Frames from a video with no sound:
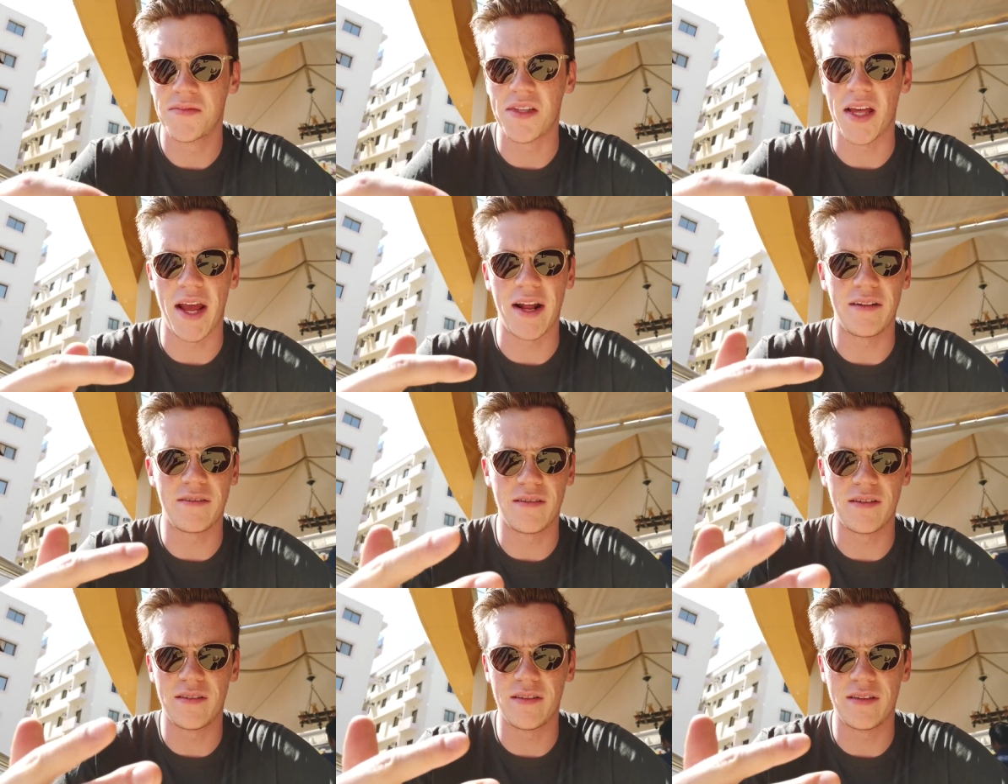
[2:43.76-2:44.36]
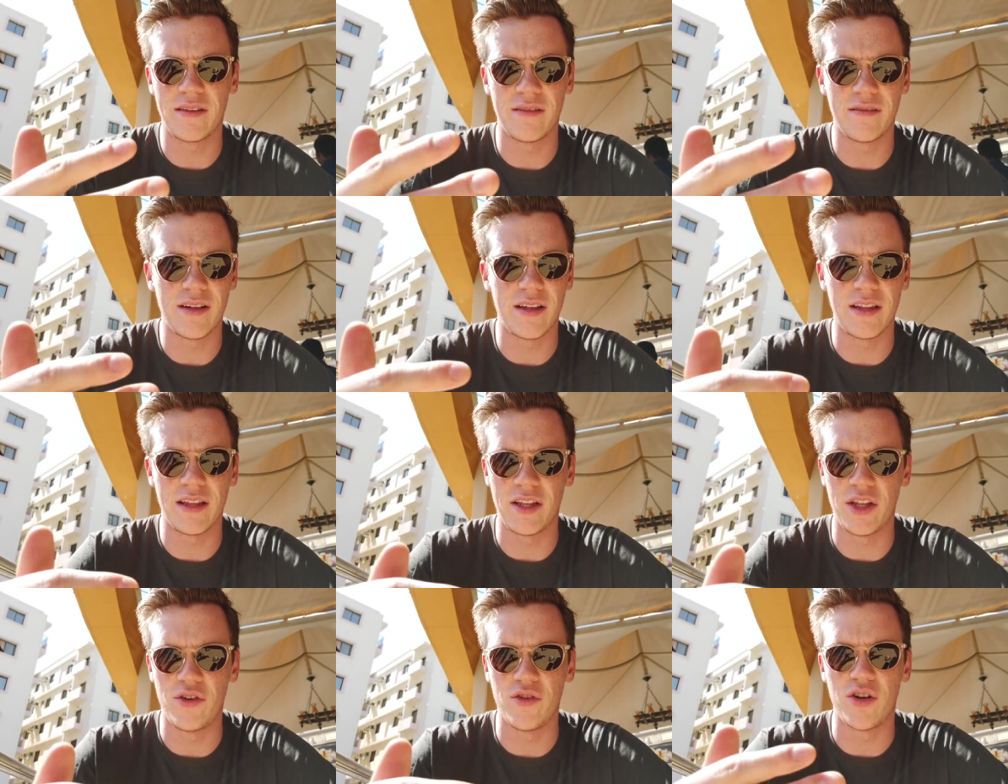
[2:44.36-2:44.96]

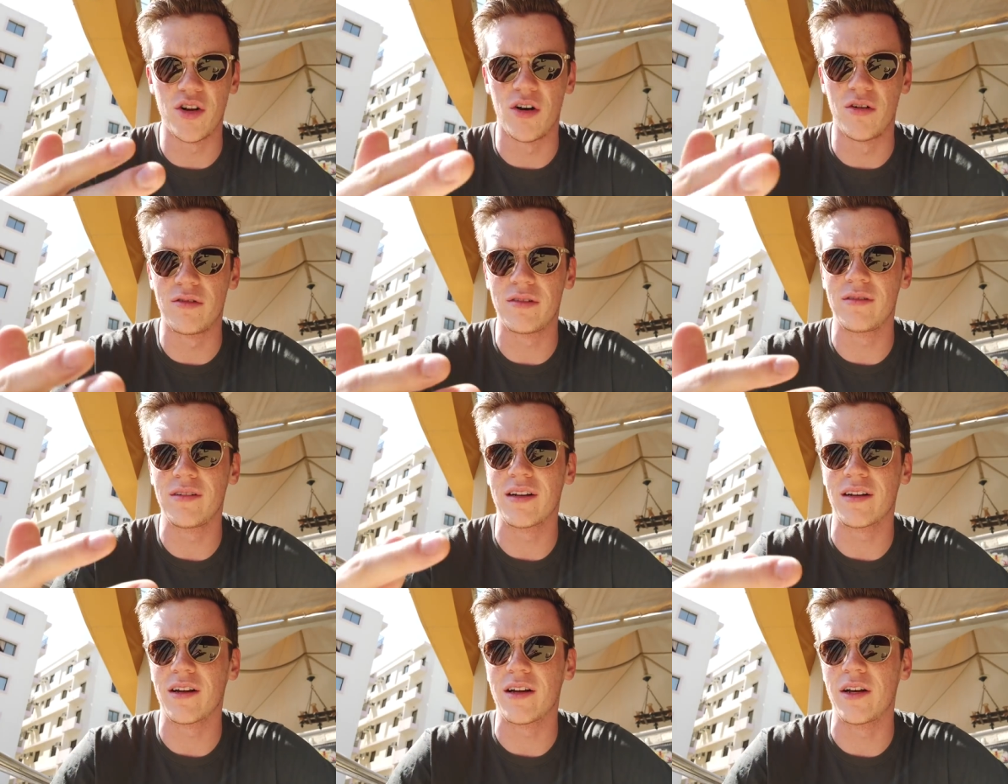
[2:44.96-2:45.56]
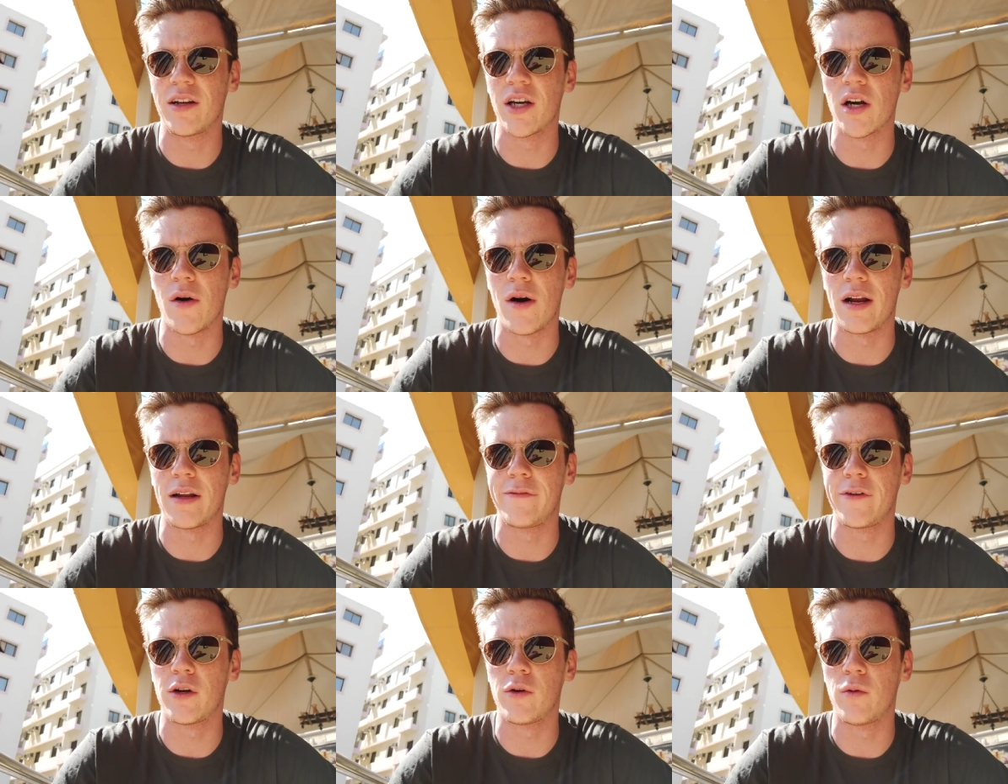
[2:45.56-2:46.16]
They, you don't go
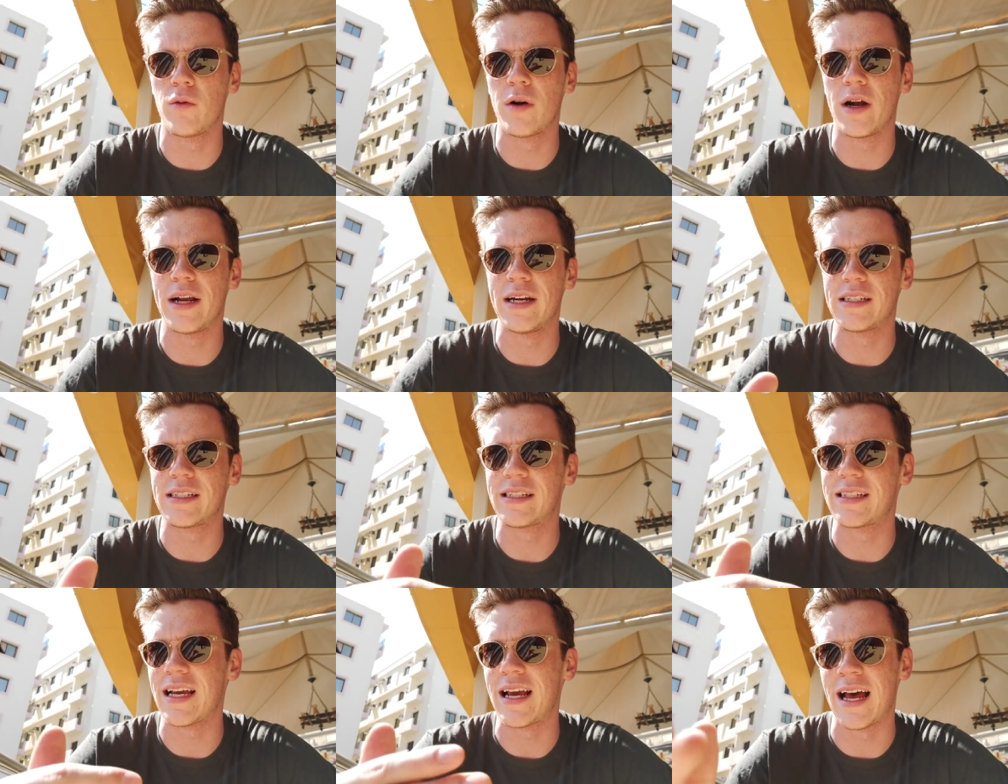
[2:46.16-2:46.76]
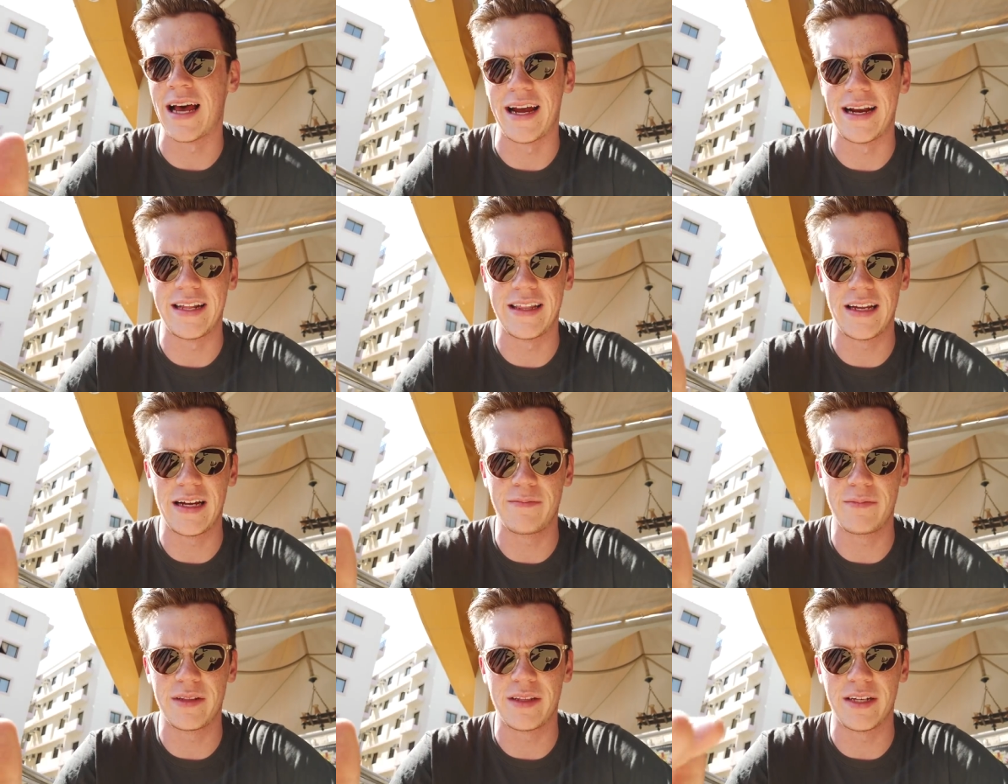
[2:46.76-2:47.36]
out of your way to say hi to
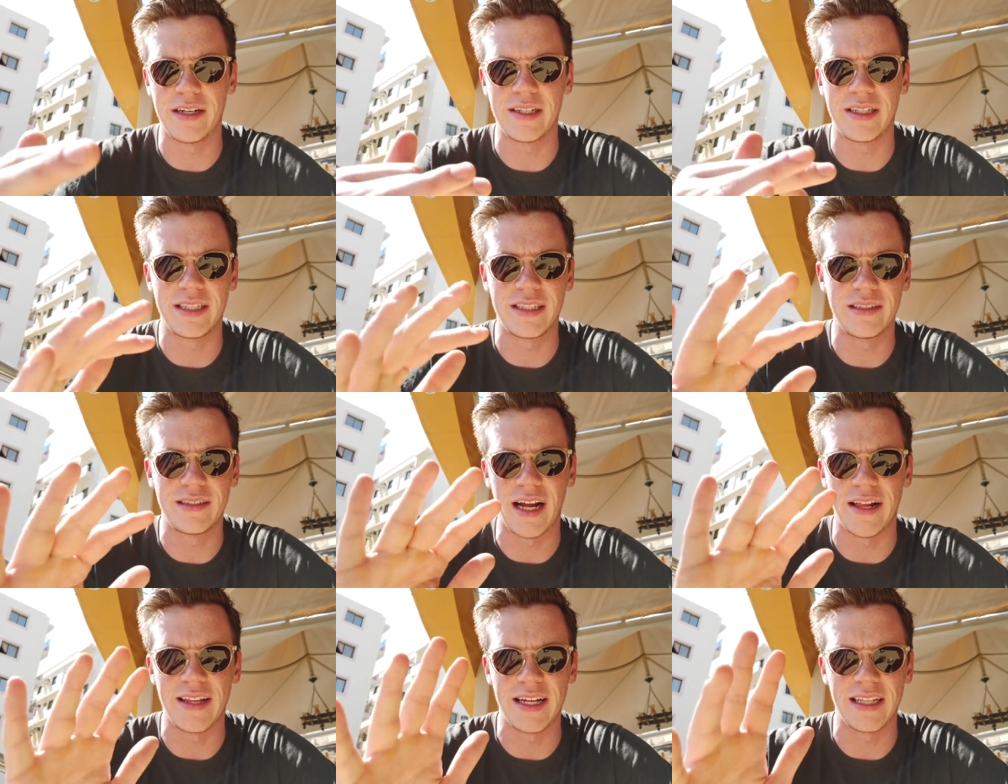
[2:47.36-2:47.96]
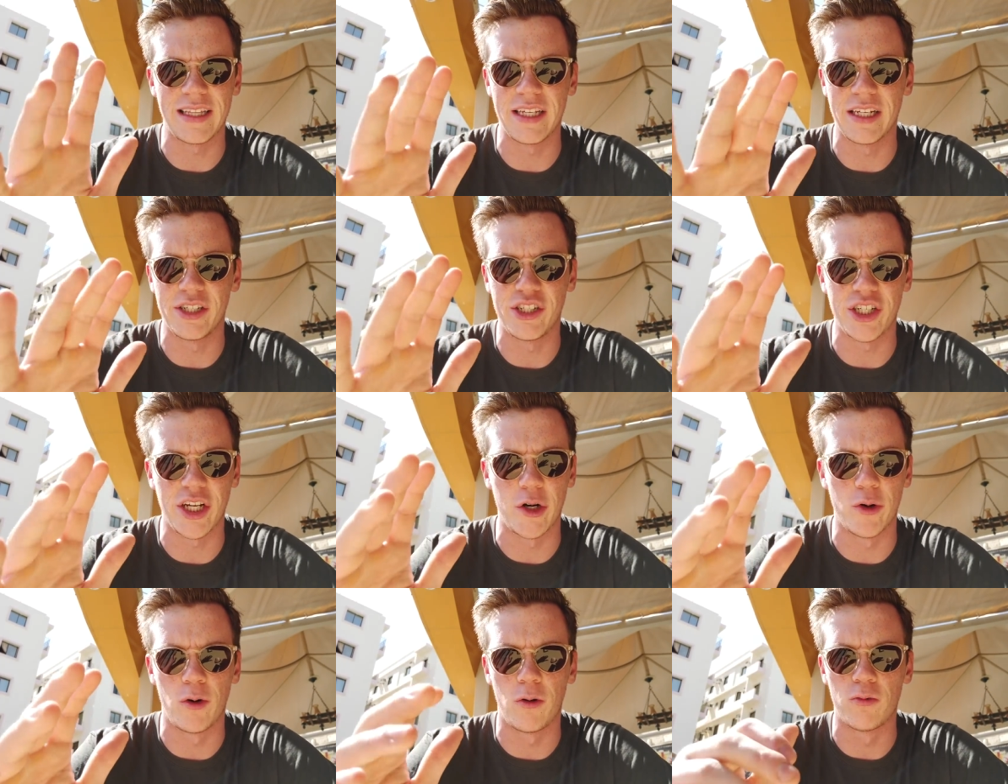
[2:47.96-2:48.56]
them, and they, I think the
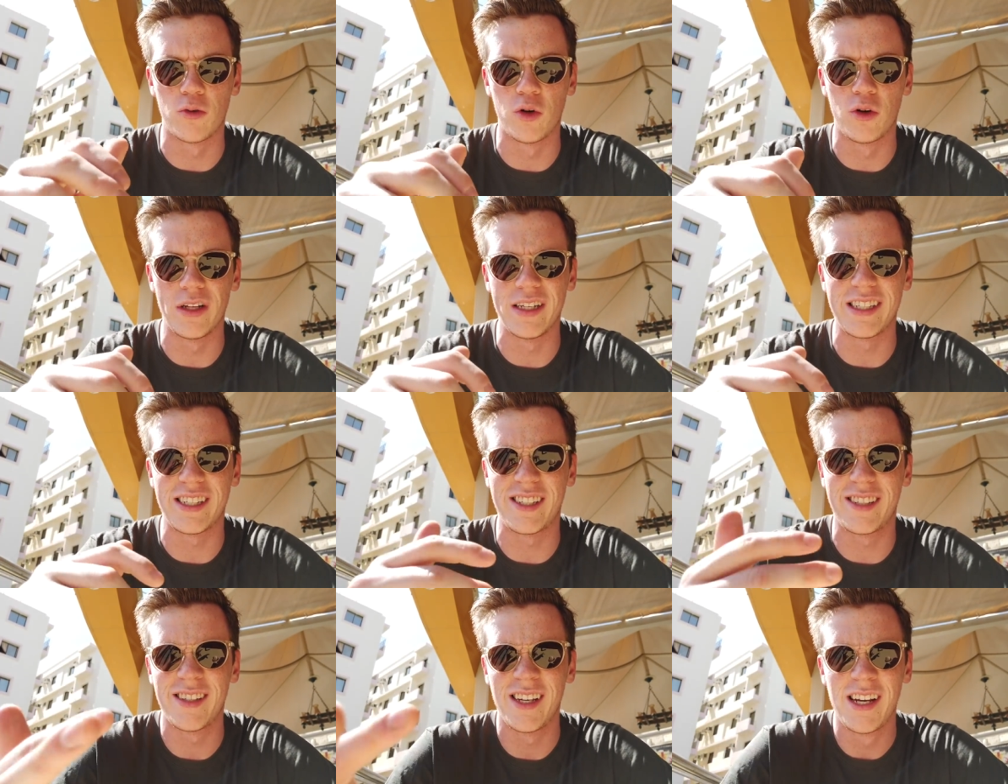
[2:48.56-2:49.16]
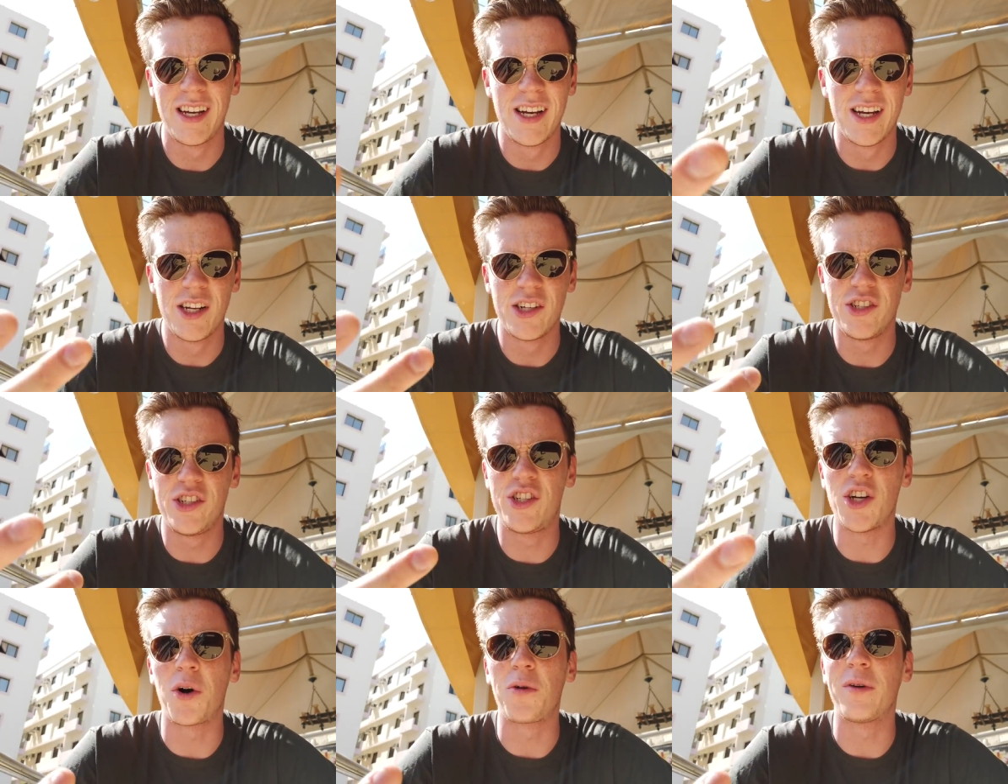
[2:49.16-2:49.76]
general rule is
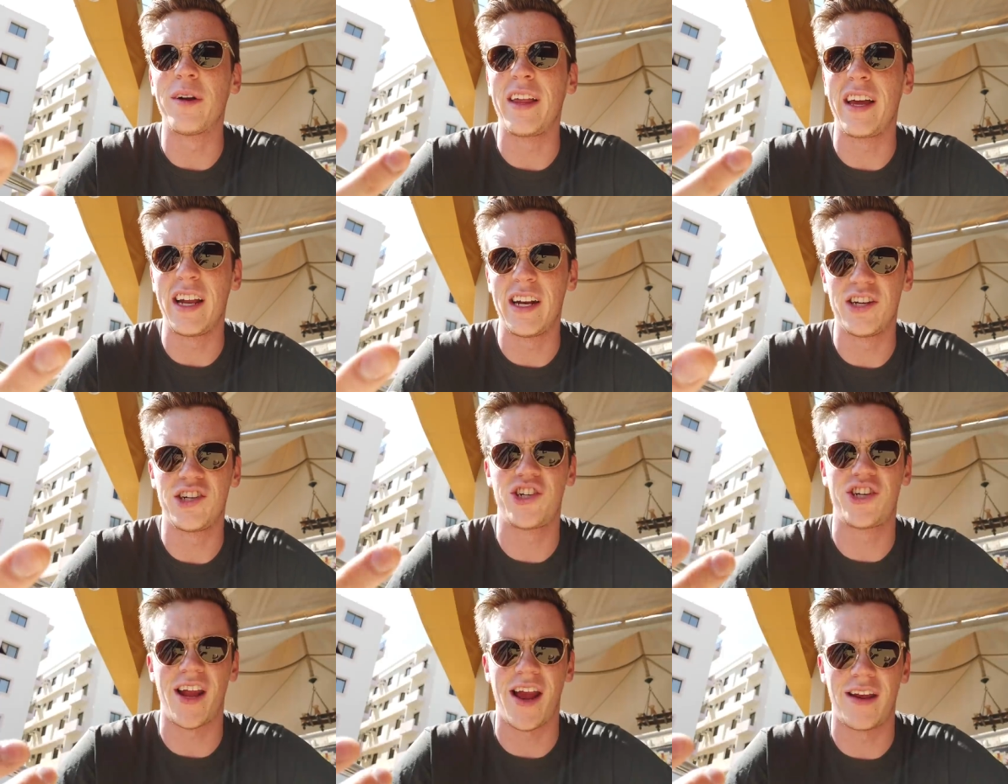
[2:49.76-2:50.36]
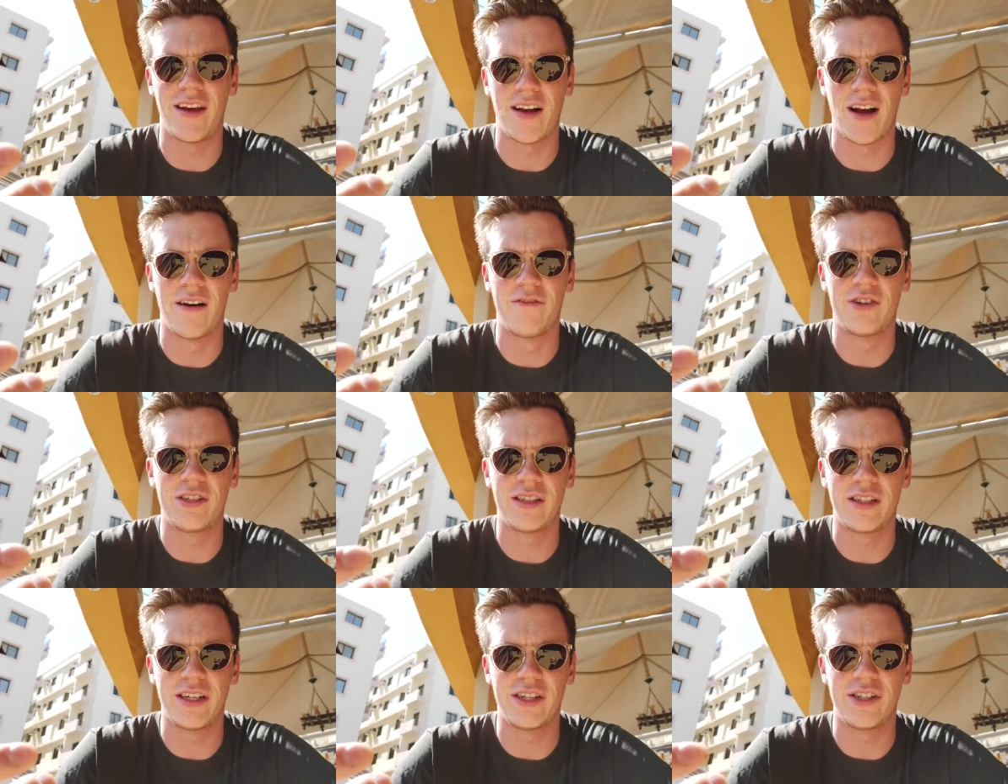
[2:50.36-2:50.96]
don't really initiate a
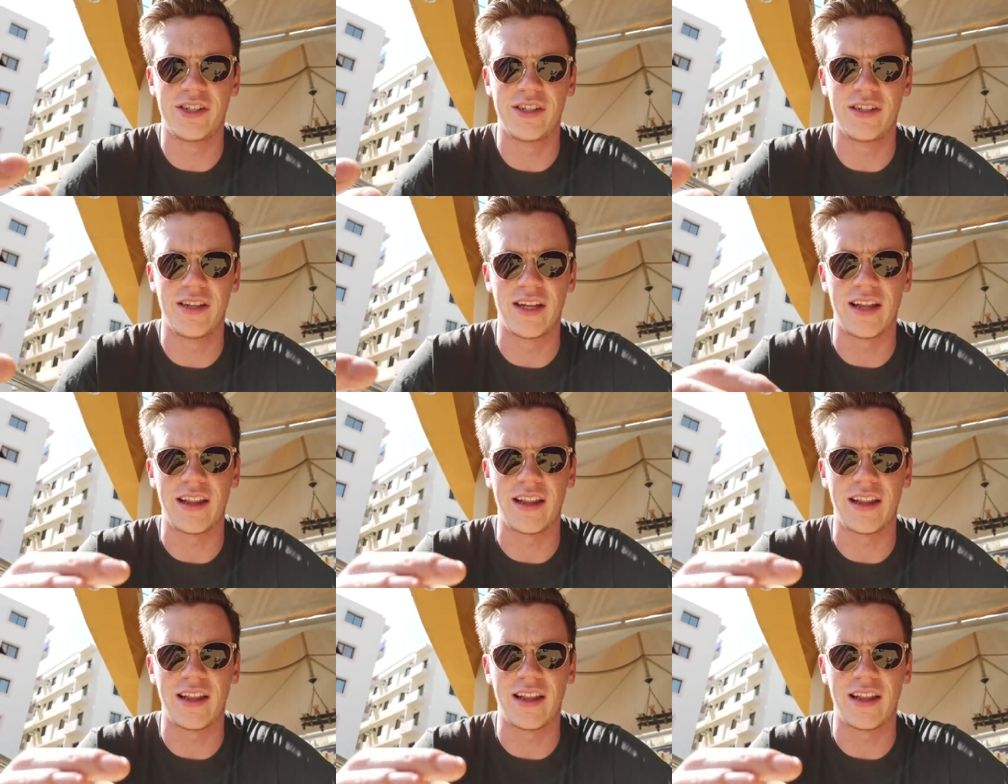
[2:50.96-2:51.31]
conversation.